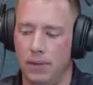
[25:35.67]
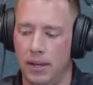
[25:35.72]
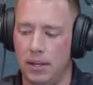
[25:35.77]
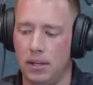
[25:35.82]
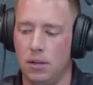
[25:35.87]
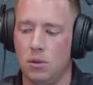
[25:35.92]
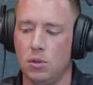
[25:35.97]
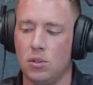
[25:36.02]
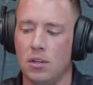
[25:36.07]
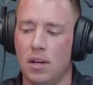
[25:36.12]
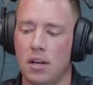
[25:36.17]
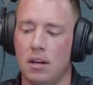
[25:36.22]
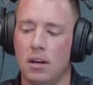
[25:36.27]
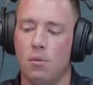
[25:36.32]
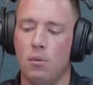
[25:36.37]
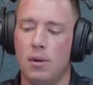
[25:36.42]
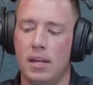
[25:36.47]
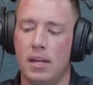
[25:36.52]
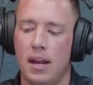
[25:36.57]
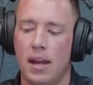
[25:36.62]
like you said, that
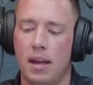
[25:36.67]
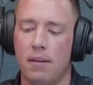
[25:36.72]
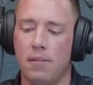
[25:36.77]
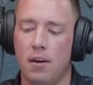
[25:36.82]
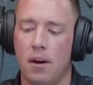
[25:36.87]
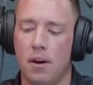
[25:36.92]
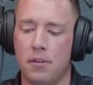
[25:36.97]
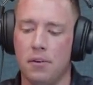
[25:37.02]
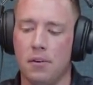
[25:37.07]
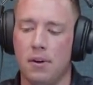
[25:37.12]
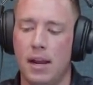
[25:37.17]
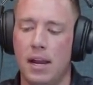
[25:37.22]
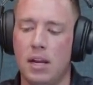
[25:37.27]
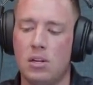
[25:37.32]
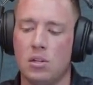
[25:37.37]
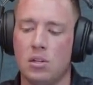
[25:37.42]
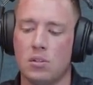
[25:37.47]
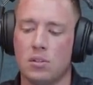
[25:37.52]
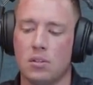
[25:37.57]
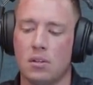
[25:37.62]
we can have other
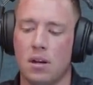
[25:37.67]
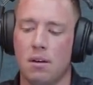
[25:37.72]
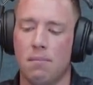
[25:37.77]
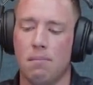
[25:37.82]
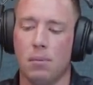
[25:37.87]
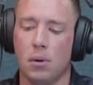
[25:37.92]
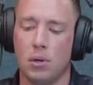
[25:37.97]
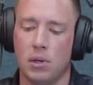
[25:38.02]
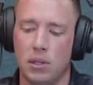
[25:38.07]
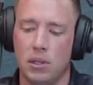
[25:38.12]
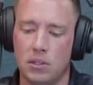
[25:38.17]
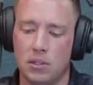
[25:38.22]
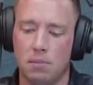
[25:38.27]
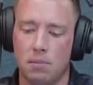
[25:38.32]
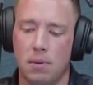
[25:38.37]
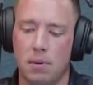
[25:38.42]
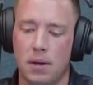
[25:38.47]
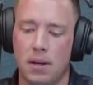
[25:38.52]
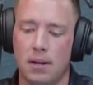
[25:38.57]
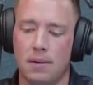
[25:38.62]
agents come
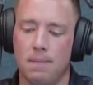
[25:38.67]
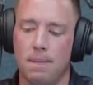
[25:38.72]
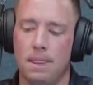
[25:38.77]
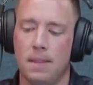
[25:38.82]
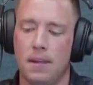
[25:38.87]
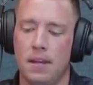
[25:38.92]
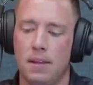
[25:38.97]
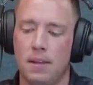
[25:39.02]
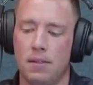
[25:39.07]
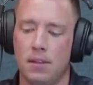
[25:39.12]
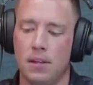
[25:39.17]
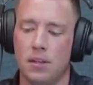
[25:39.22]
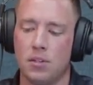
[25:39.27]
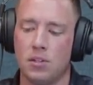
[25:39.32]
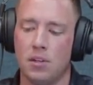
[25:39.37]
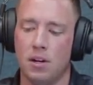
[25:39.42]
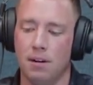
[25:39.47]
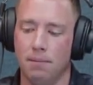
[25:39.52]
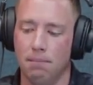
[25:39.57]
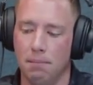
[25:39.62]
participate in
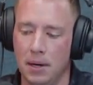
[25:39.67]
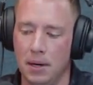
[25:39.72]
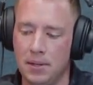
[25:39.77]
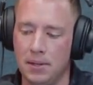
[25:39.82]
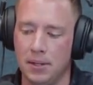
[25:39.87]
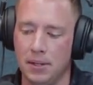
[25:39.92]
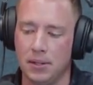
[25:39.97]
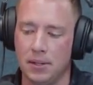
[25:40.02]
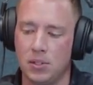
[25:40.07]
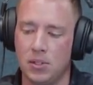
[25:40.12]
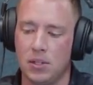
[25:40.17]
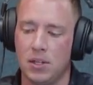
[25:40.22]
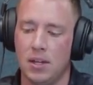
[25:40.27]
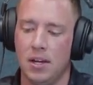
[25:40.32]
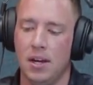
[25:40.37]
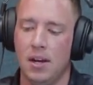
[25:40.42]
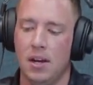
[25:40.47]
this abundance,